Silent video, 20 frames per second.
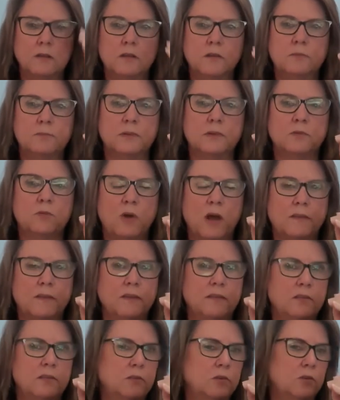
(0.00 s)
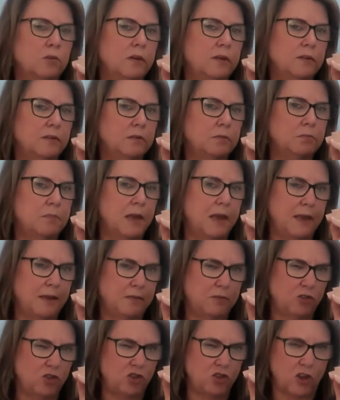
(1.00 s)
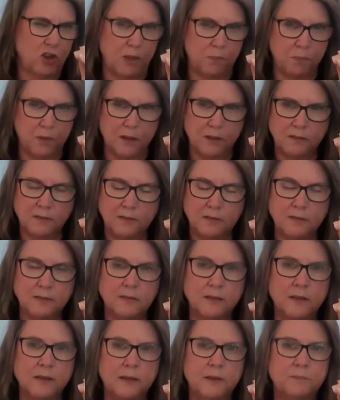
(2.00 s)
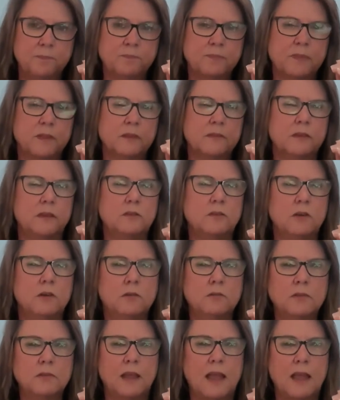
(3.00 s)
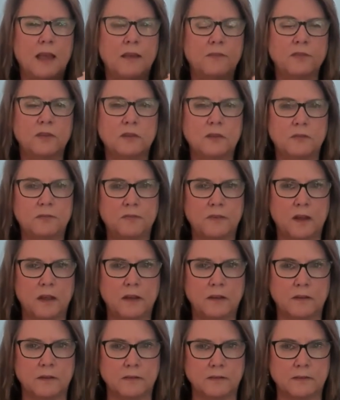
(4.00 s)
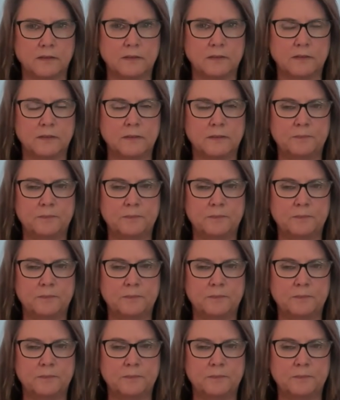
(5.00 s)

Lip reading: But while these stories may shape us, they don't have to define us.